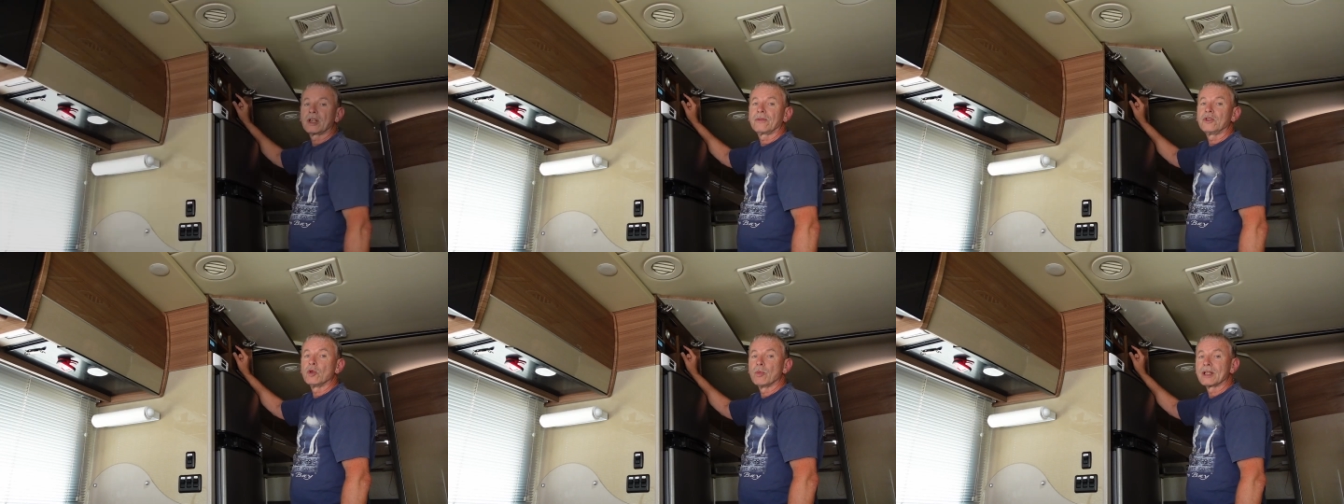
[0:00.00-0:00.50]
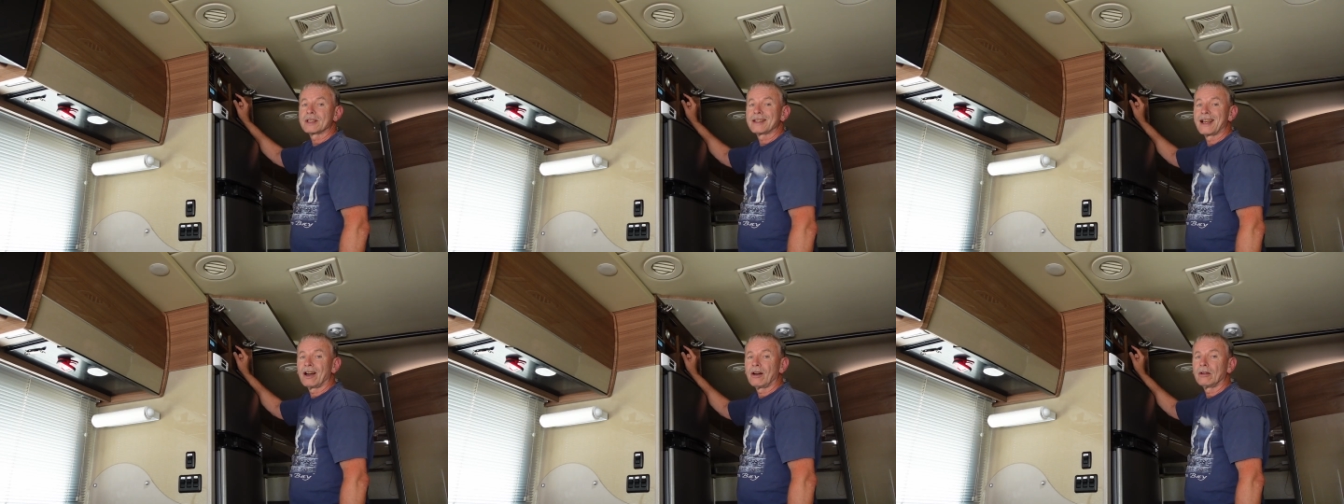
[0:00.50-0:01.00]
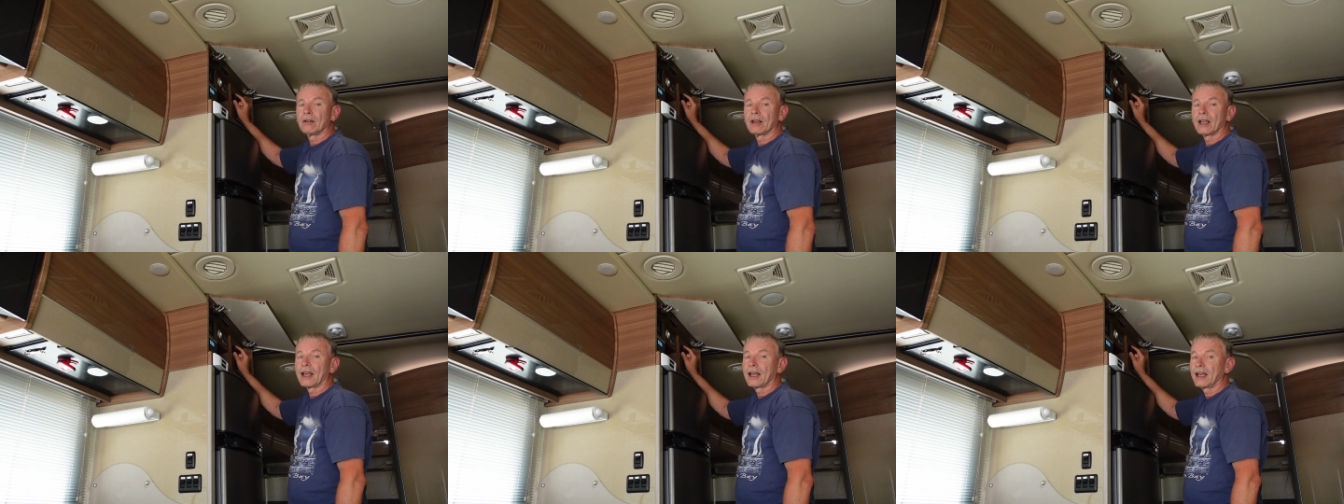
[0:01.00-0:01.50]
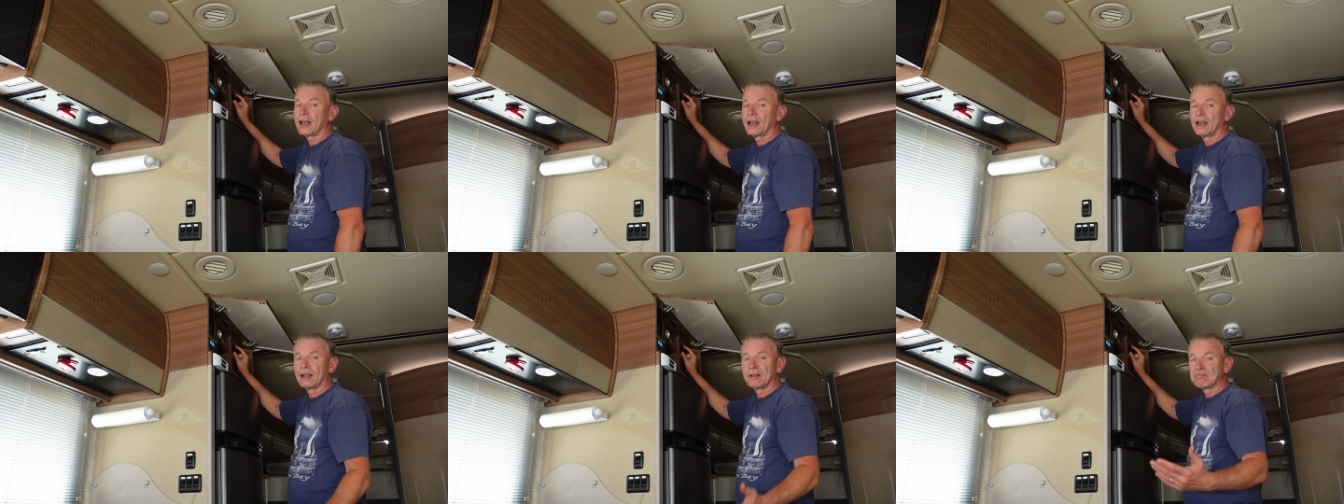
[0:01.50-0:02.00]
a few months now,
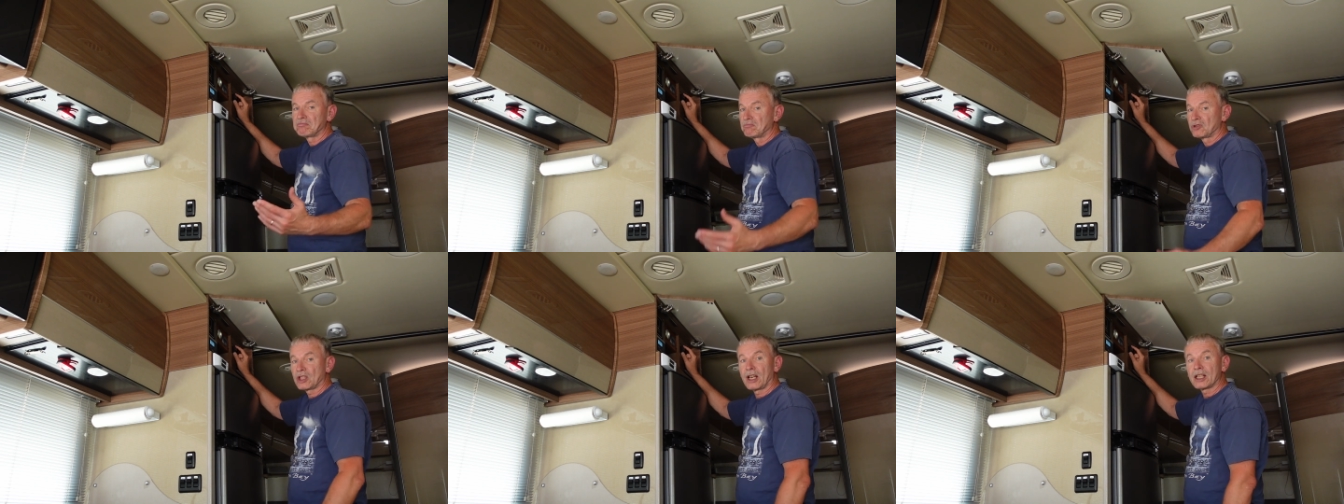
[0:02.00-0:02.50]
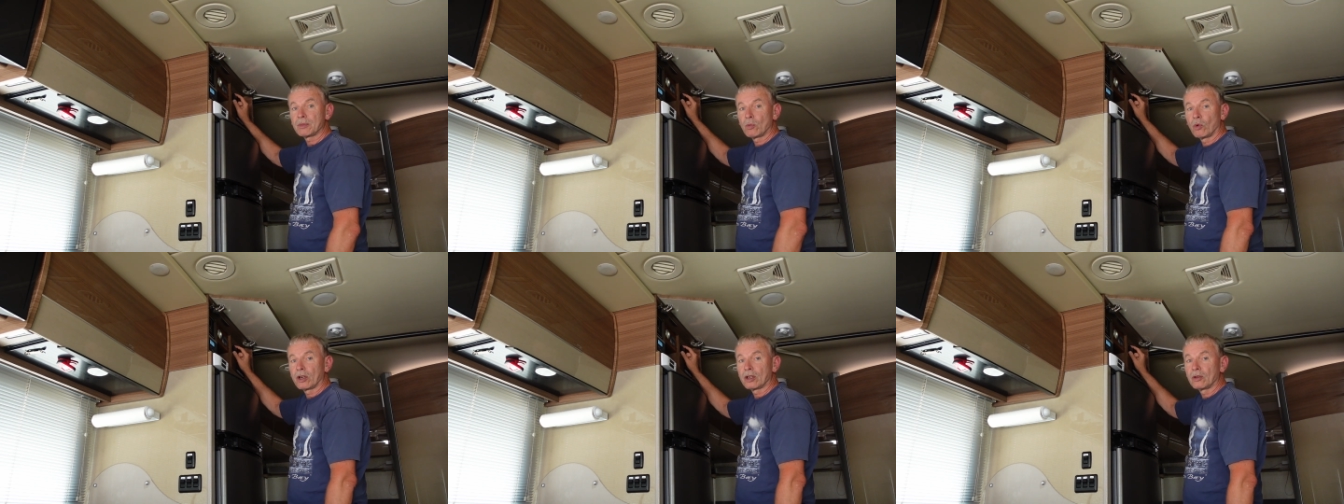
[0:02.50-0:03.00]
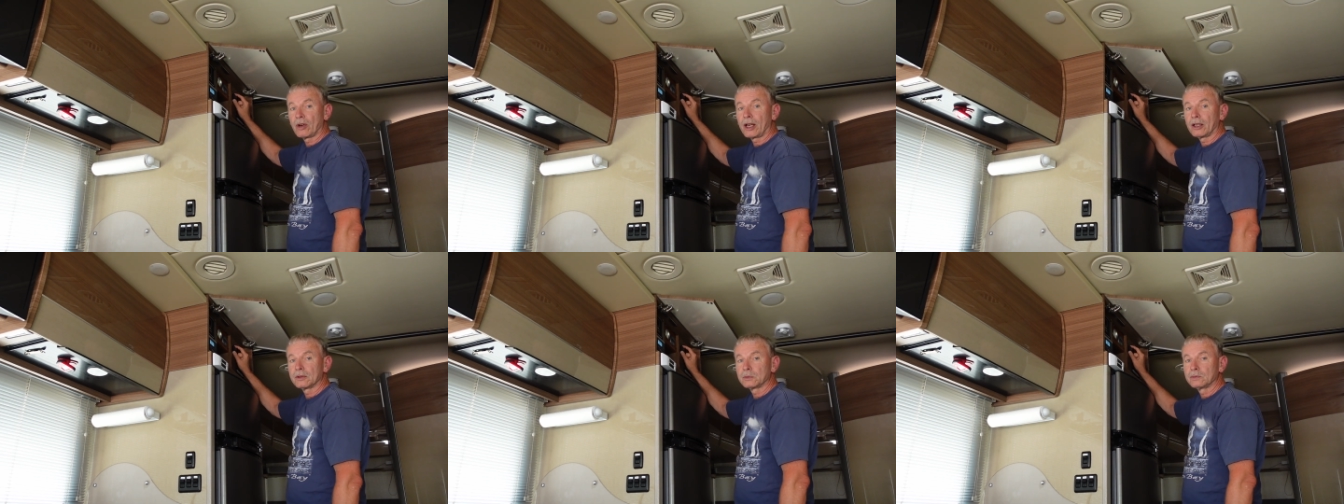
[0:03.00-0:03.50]
and the slide has been working great.